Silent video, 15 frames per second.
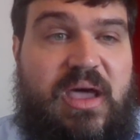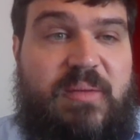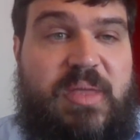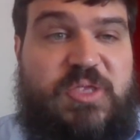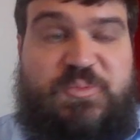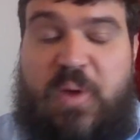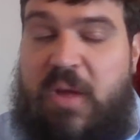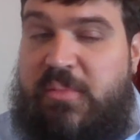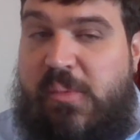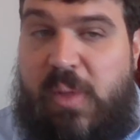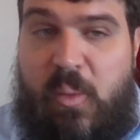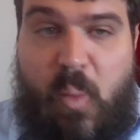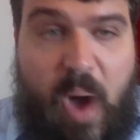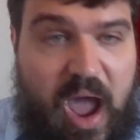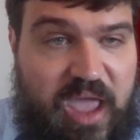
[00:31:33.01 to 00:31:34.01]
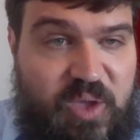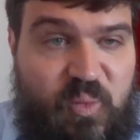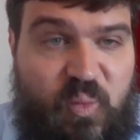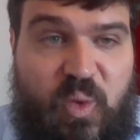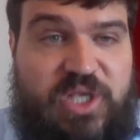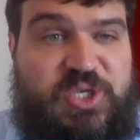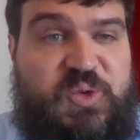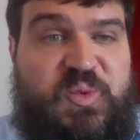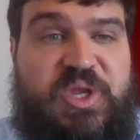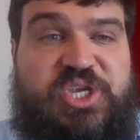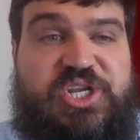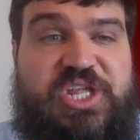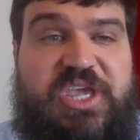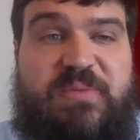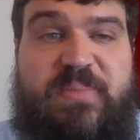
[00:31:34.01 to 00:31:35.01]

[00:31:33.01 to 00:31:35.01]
It's probably why it was originally